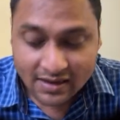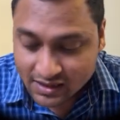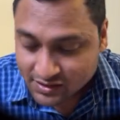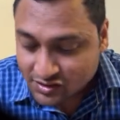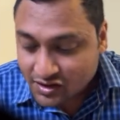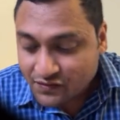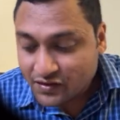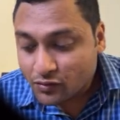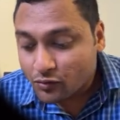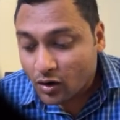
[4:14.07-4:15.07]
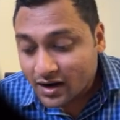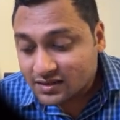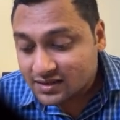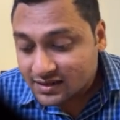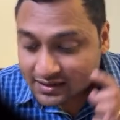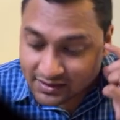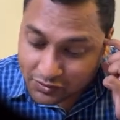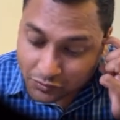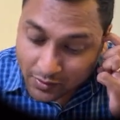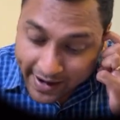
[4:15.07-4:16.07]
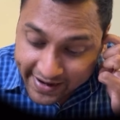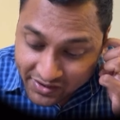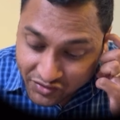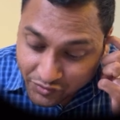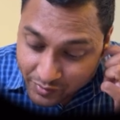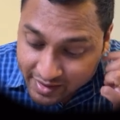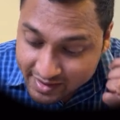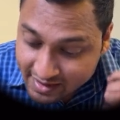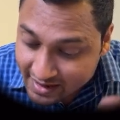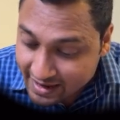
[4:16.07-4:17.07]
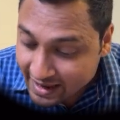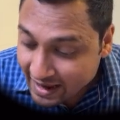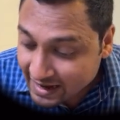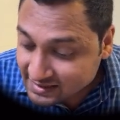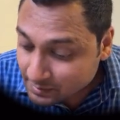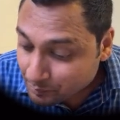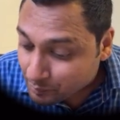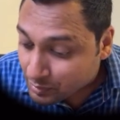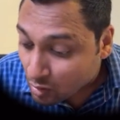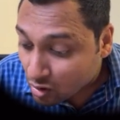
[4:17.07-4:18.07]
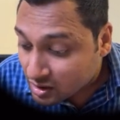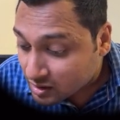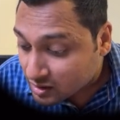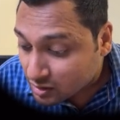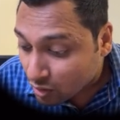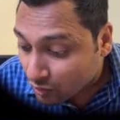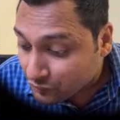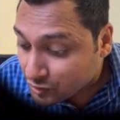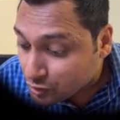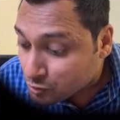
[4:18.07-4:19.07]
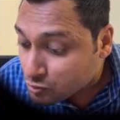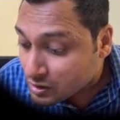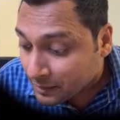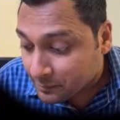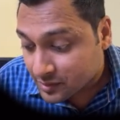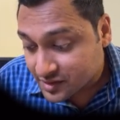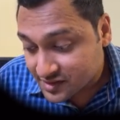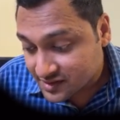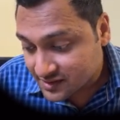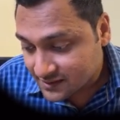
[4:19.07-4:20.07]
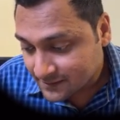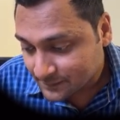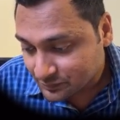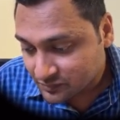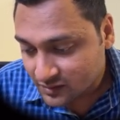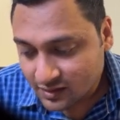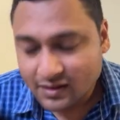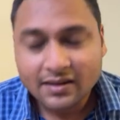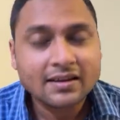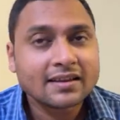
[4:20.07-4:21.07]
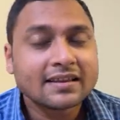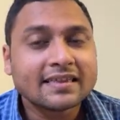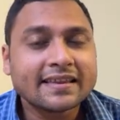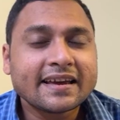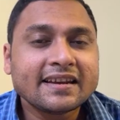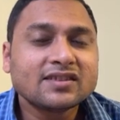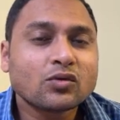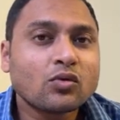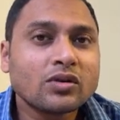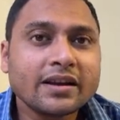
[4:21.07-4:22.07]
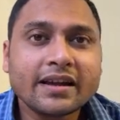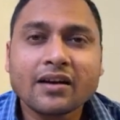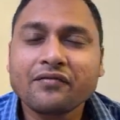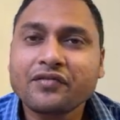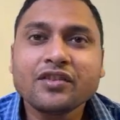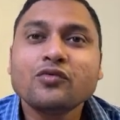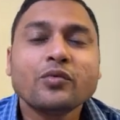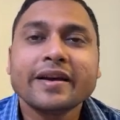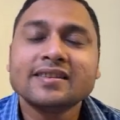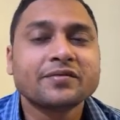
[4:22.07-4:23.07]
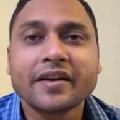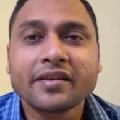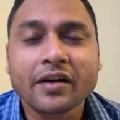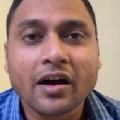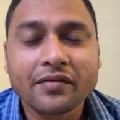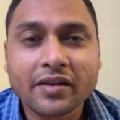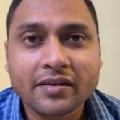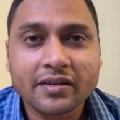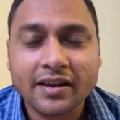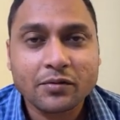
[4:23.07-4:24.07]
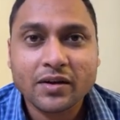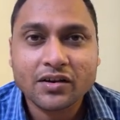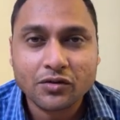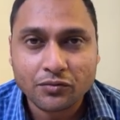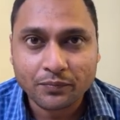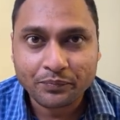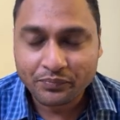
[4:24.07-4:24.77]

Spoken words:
So if you want to write 3 as a product of two numbers, there is only a few ways where that you can do.